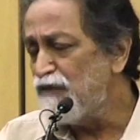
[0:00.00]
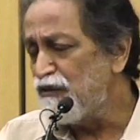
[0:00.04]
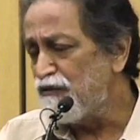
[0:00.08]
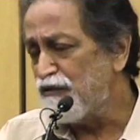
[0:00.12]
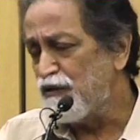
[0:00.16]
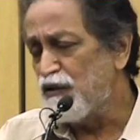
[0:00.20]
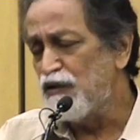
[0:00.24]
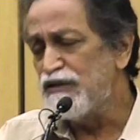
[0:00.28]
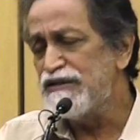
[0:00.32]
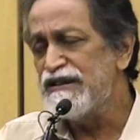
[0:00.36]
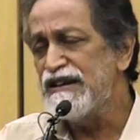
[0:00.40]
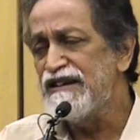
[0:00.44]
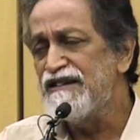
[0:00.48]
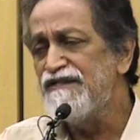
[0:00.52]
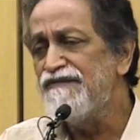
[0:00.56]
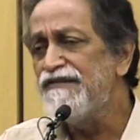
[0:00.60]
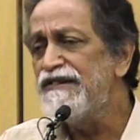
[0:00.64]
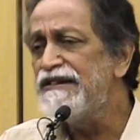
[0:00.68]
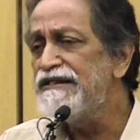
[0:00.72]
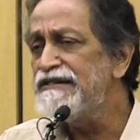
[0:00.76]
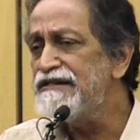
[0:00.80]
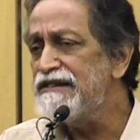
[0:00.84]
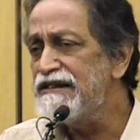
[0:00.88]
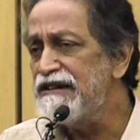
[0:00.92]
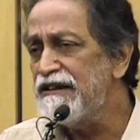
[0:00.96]
of course, a
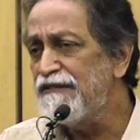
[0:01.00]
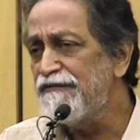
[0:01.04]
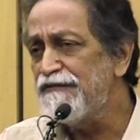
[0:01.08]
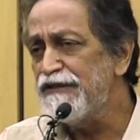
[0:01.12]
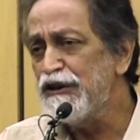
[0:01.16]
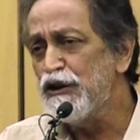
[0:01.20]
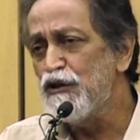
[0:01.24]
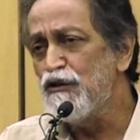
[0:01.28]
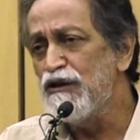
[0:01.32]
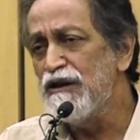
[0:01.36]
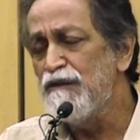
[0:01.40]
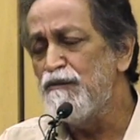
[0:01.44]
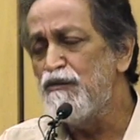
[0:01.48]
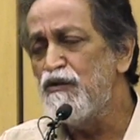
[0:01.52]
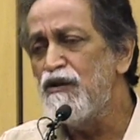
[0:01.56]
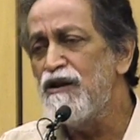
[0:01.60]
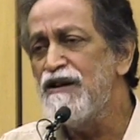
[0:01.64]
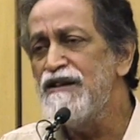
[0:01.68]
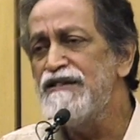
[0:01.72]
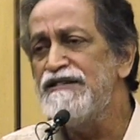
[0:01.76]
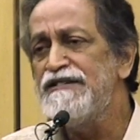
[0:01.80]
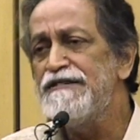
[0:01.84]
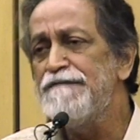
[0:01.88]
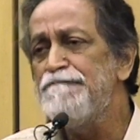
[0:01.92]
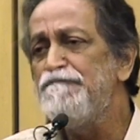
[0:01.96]
reversal of
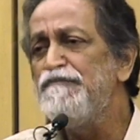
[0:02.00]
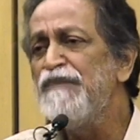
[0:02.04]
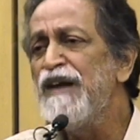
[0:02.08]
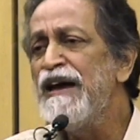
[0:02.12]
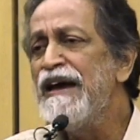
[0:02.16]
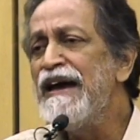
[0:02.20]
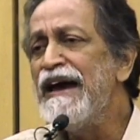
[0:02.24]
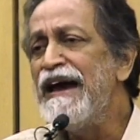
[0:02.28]
neoliberalism.